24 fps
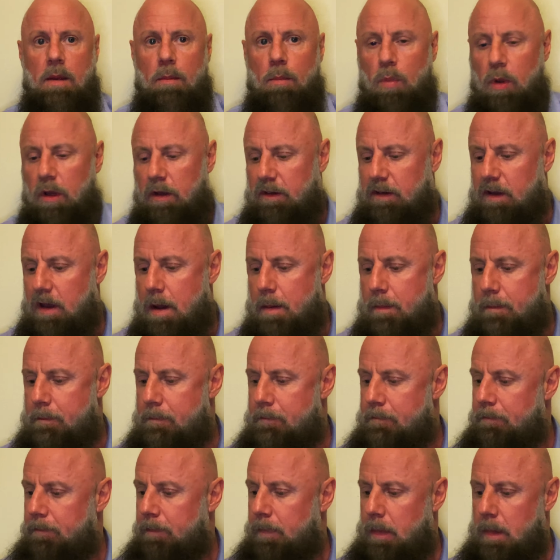But so
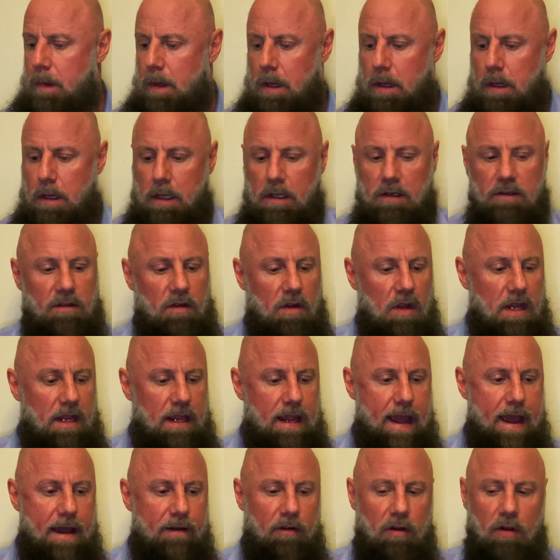there you
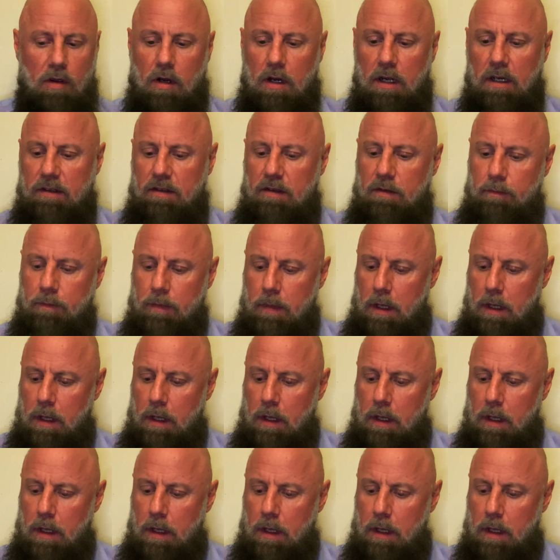have it, guys.